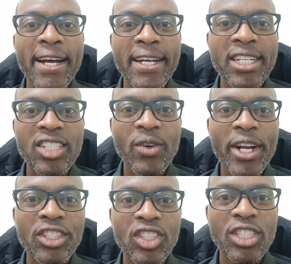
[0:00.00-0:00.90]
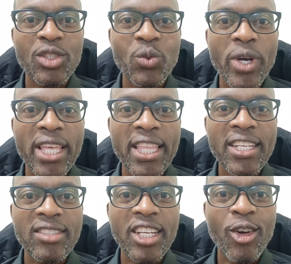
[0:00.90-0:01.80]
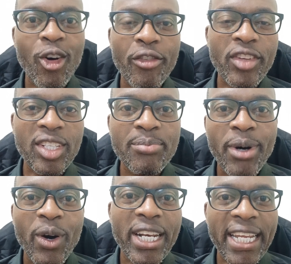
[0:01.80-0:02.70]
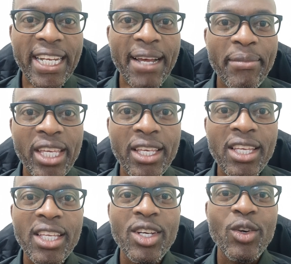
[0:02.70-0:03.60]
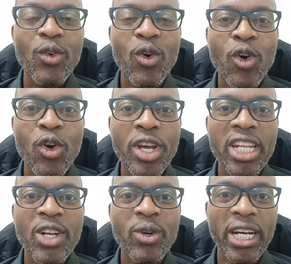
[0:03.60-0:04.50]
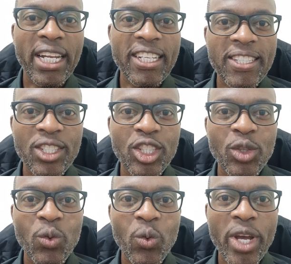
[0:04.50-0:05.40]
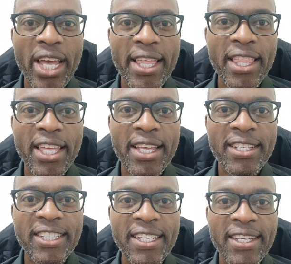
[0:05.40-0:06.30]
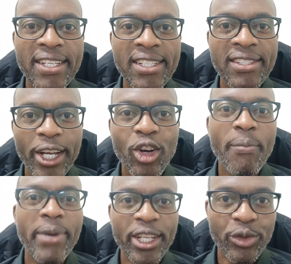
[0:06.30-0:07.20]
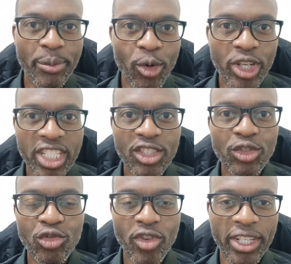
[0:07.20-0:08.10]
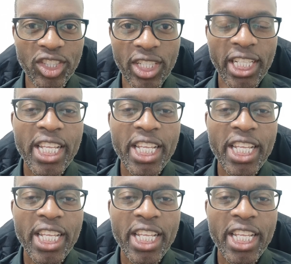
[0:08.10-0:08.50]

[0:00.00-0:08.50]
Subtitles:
interactions where there is an obvious power dynamic, or in an organization where there is a complex reporting structure.